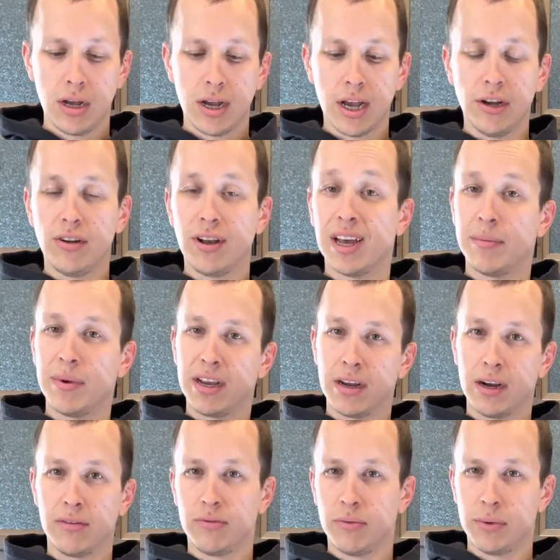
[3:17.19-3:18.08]
and you got to be
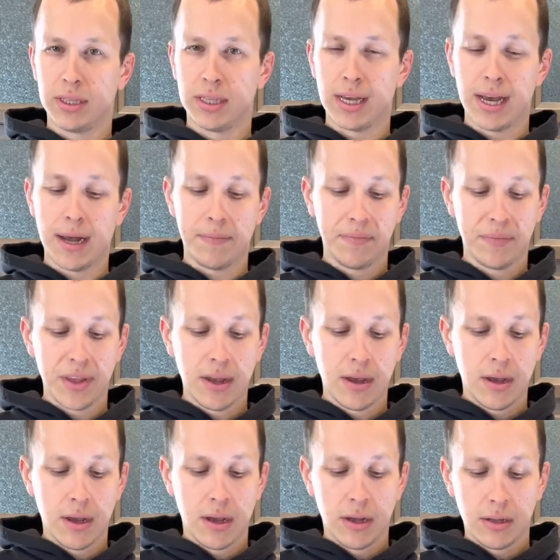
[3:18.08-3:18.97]
careful with that,
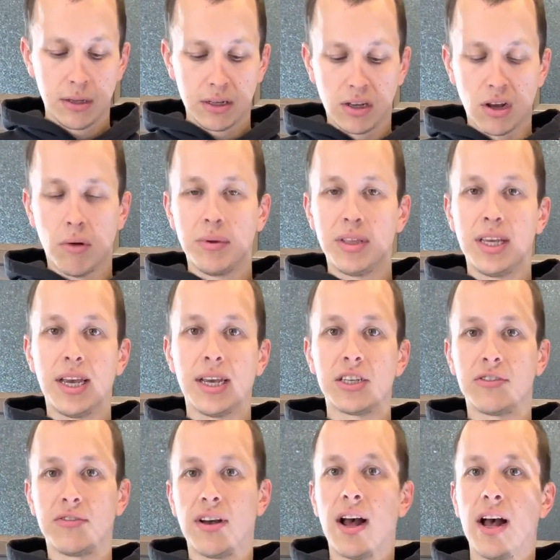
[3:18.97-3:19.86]
go with the
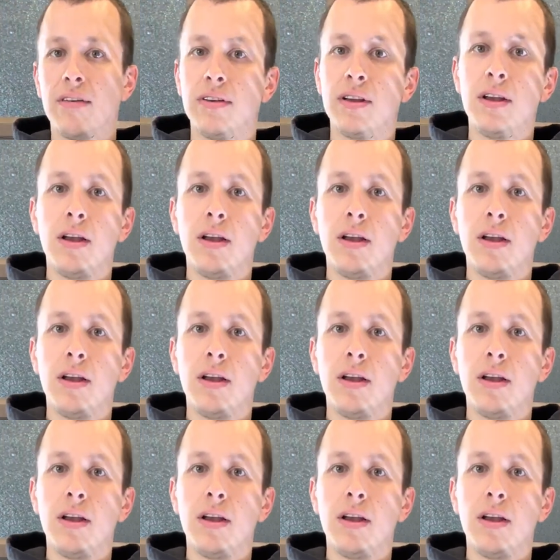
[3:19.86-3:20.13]
S5.